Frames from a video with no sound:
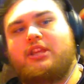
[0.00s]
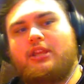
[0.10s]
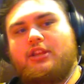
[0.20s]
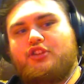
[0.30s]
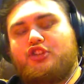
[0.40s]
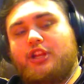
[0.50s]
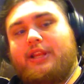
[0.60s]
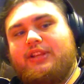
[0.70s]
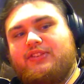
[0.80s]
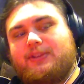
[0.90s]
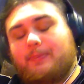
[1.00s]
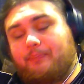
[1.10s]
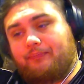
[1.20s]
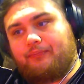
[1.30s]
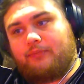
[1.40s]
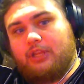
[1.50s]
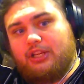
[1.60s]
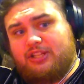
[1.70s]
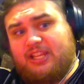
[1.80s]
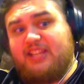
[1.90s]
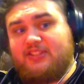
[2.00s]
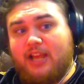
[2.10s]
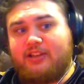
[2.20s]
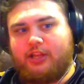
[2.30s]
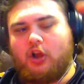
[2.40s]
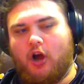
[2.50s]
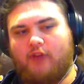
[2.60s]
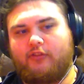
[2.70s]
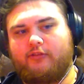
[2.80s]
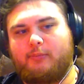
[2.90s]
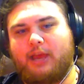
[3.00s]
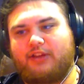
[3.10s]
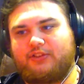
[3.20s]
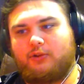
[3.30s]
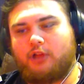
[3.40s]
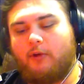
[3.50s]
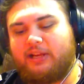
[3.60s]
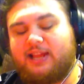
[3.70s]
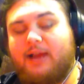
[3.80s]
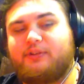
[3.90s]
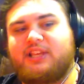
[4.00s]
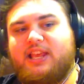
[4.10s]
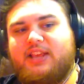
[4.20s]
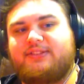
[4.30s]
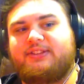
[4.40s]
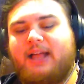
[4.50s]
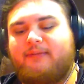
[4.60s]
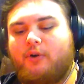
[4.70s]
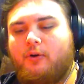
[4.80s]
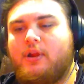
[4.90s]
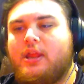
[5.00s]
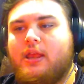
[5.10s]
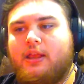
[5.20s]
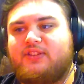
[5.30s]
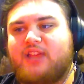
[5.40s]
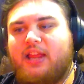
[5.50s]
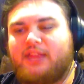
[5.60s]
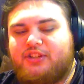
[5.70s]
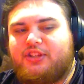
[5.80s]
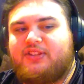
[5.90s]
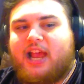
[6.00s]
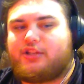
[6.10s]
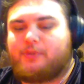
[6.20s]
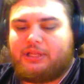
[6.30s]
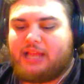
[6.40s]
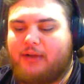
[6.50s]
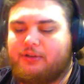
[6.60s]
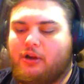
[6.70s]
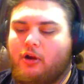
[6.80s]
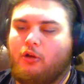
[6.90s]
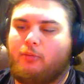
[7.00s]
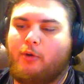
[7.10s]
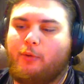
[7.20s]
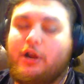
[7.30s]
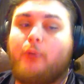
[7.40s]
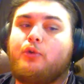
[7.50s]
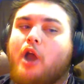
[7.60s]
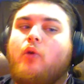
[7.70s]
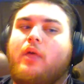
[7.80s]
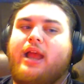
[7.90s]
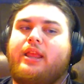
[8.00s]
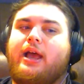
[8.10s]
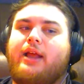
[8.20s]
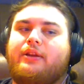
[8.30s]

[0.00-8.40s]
she's descending off of a pedestal, going down to his level, saying that she's actually down to Earth, but we don't know that yet.